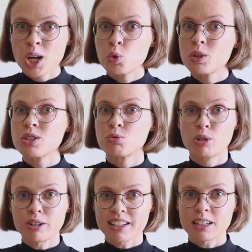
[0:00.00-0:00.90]
who is
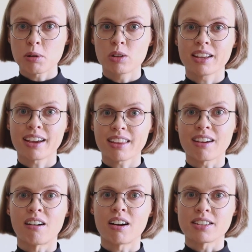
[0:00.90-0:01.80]
worried about getting
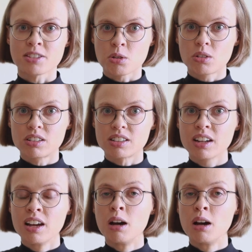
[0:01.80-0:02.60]
a high score.